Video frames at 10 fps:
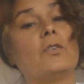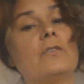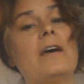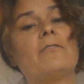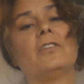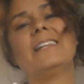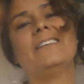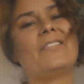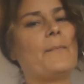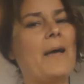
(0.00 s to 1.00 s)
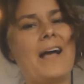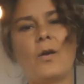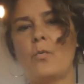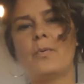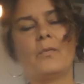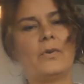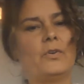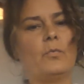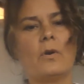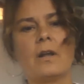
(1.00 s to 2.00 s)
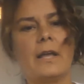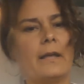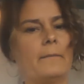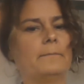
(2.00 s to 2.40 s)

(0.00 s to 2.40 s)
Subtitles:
So never leave the bag open when you're working.